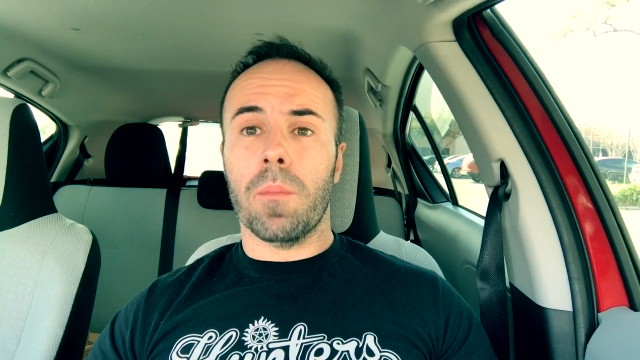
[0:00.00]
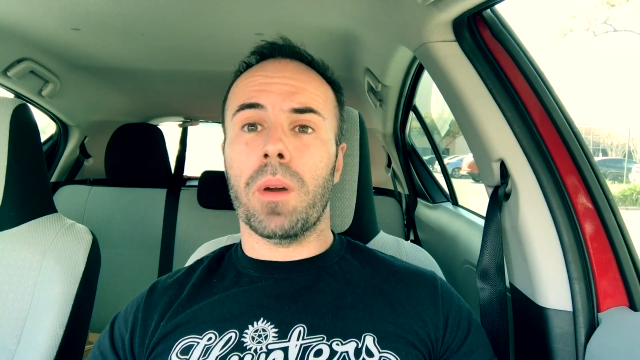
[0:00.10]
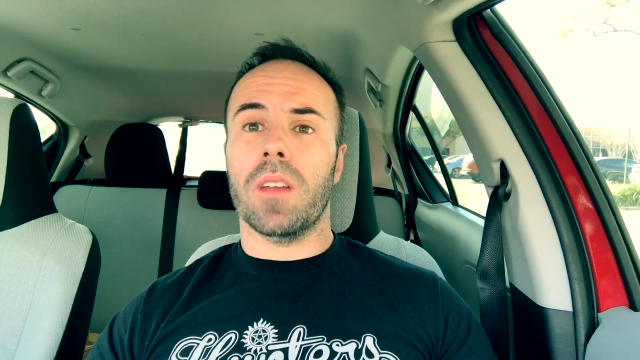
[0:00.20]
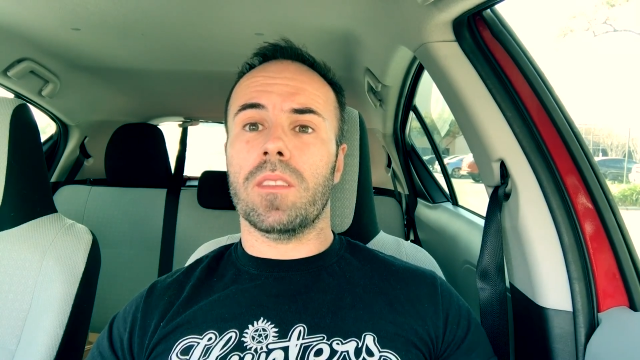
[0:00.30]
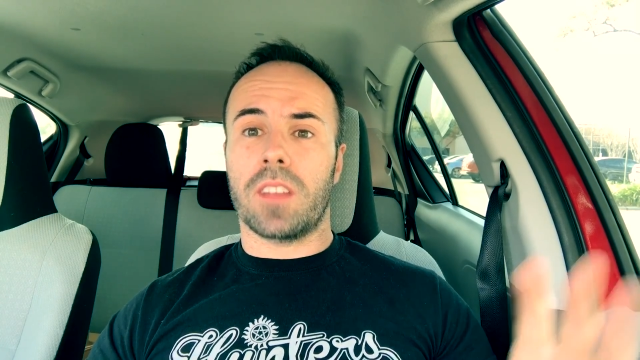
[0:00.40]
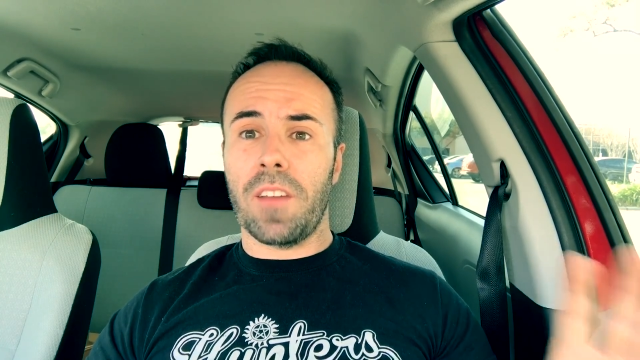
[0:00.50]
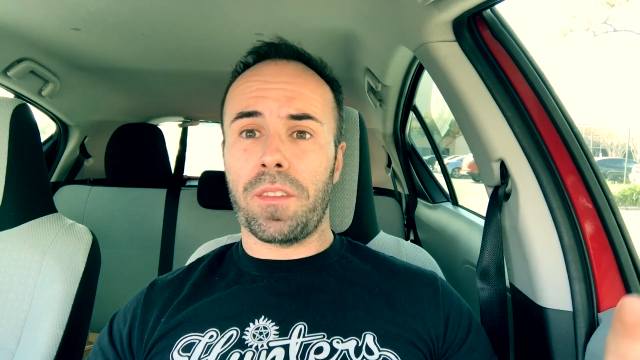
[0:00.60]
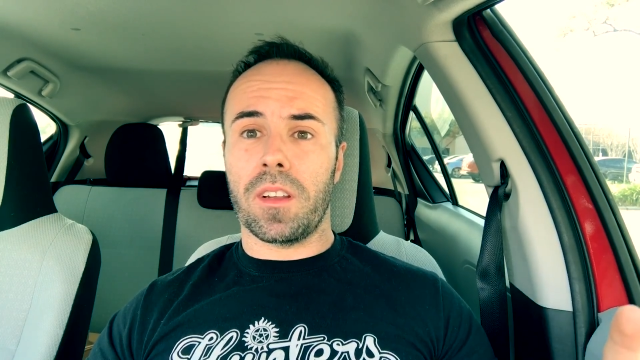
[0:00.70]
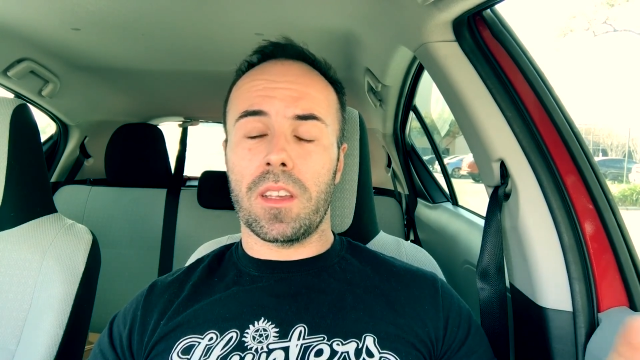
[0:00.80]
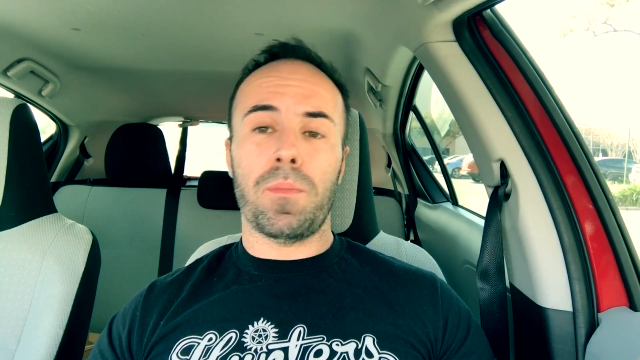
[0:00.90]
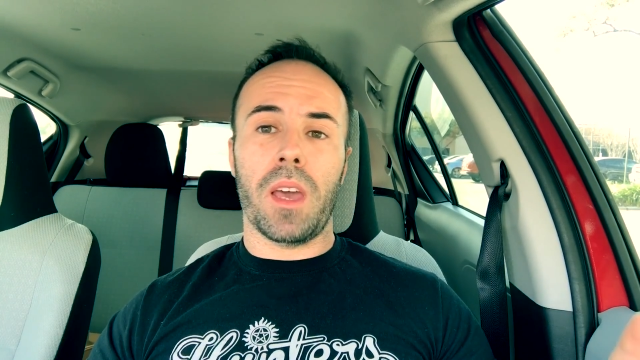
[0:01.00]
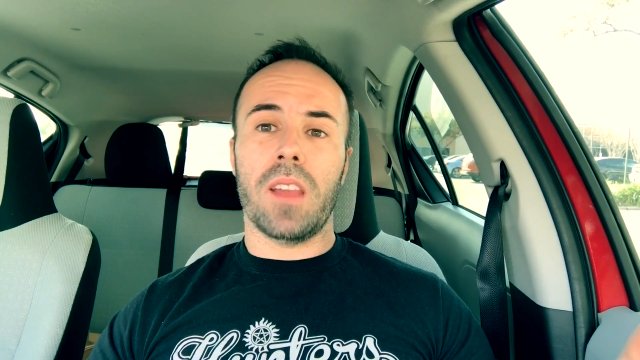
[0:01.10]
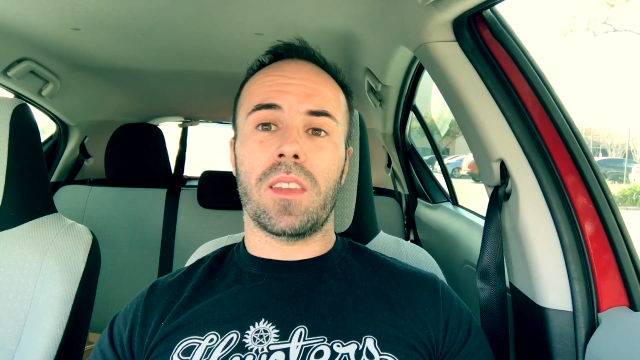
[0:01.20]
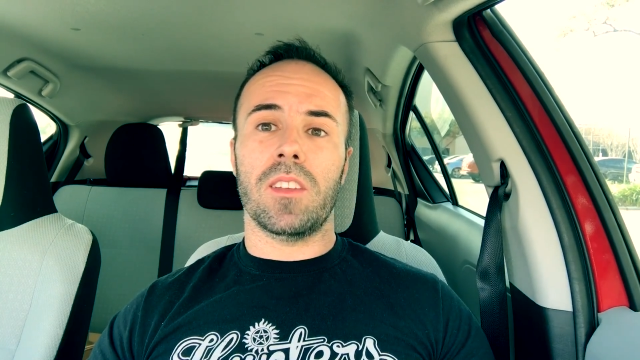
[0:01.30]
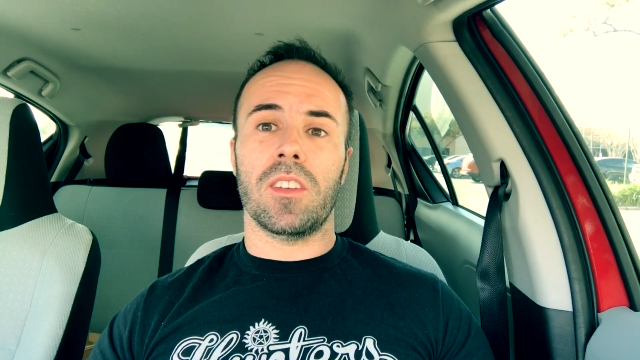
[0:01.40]
But definitely
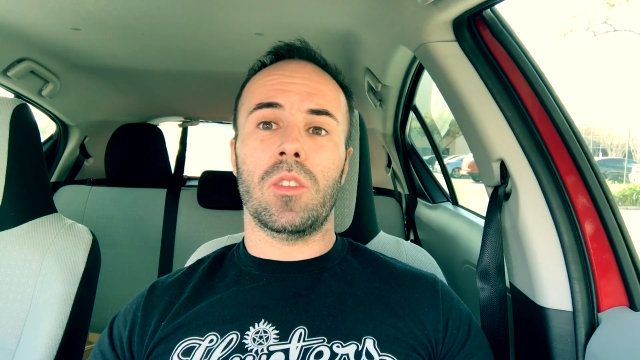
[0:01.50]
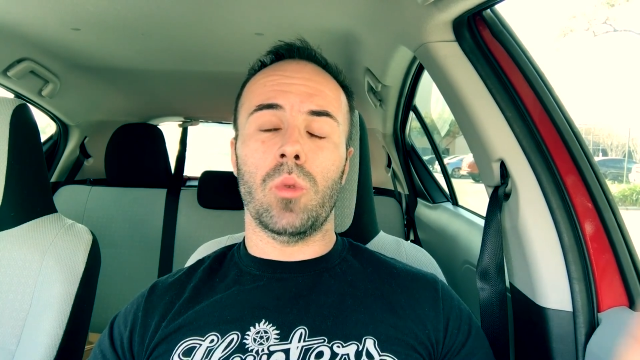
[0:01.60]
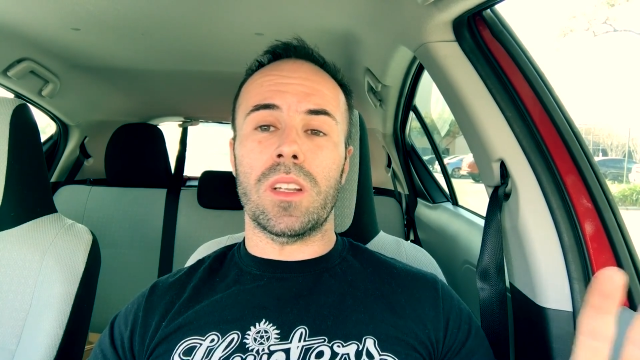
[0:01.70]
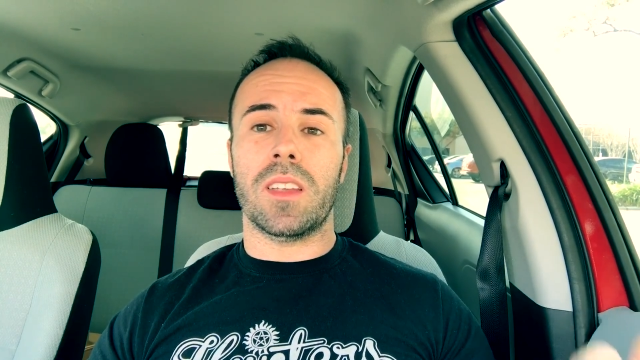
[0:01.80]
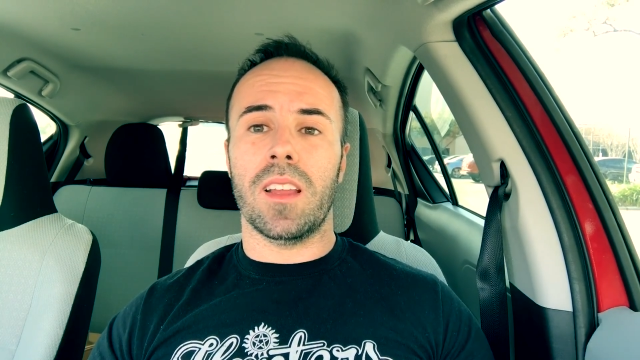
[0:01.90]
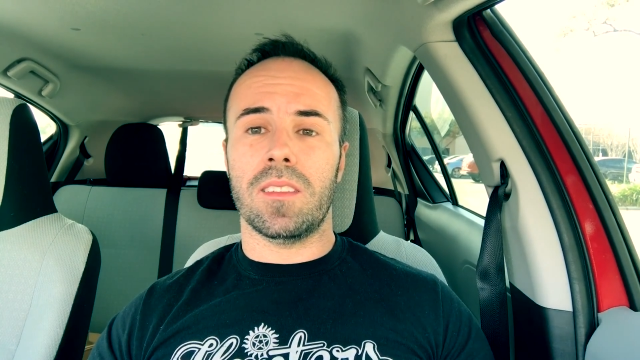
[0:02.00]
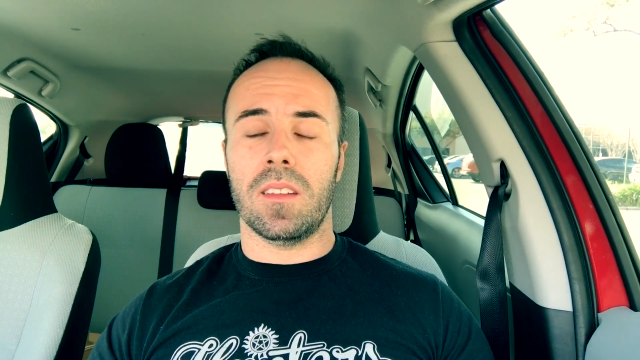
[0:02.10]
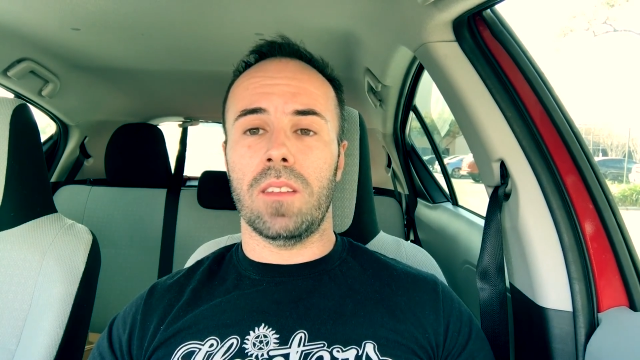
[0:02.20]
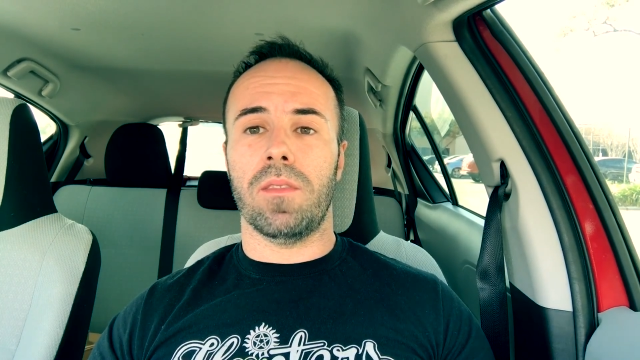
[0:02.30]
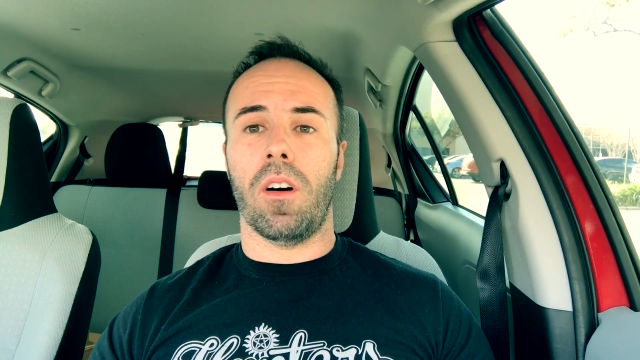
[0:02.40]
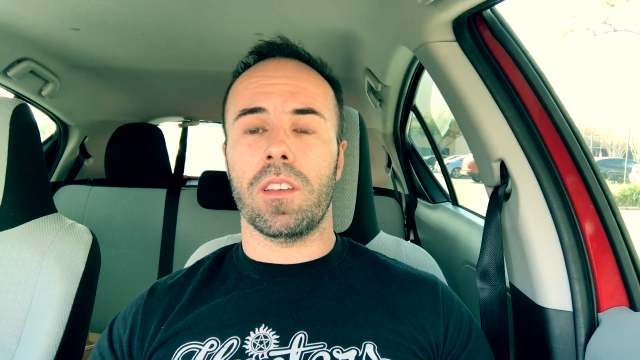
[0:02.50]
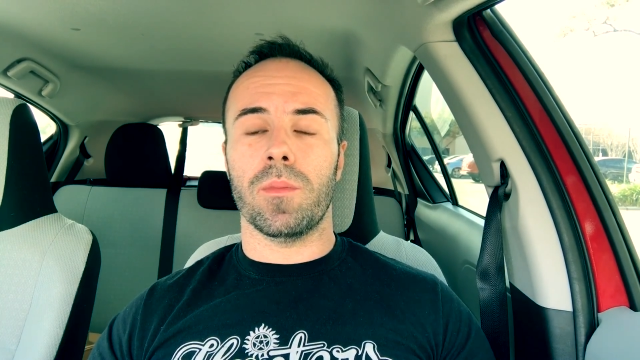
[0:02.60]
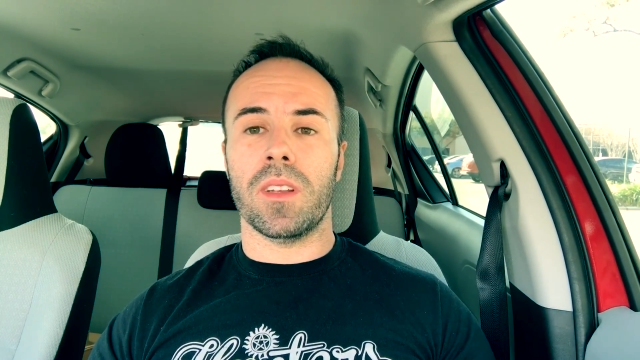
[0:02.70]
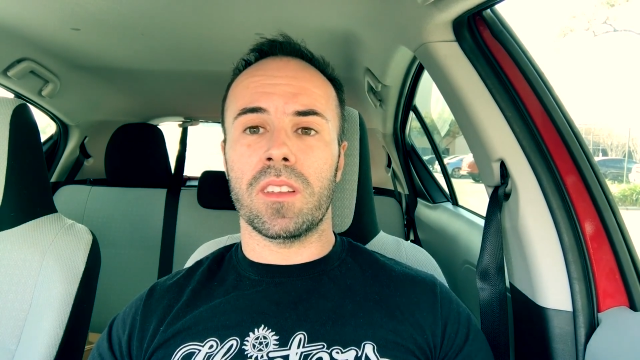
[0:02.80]
pay attention to intensity, volume,